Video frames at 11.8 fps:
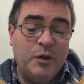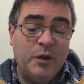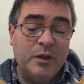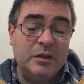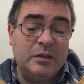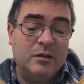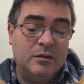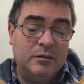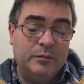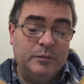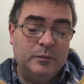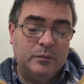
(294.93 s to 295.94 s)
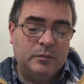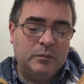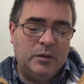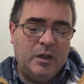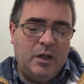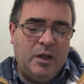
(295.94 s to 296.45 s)
to it,
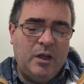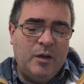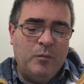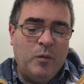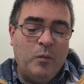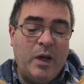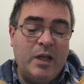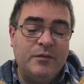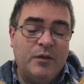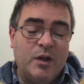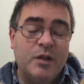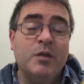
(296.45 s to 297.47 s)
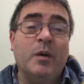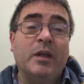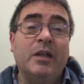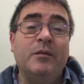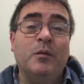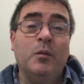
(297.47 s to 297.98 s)
in one way, is verse
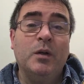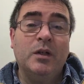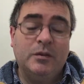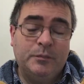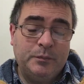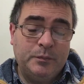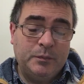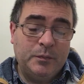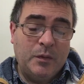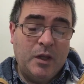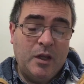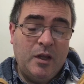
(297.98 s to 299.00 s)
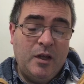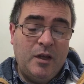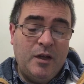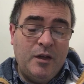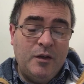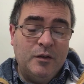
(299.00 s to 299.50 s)
24.
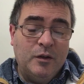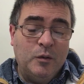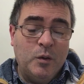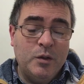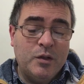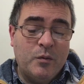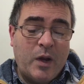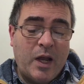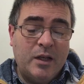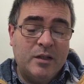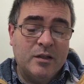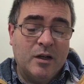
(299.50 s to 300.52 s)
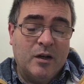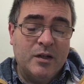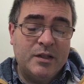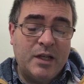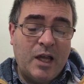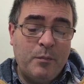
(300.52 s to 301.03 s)
The Lord directs our
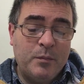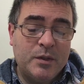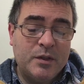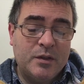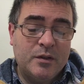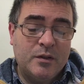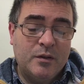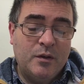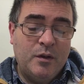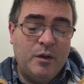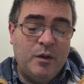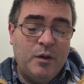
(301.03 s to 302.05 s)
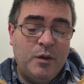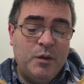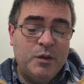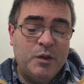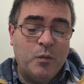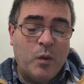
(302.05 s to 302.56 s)
steps,
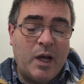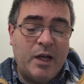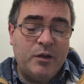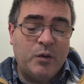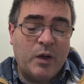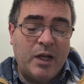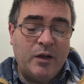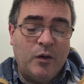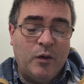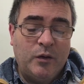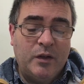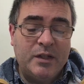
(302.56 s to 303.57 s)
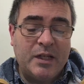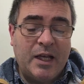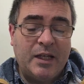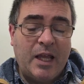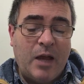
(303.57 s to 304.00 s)
so why try to understand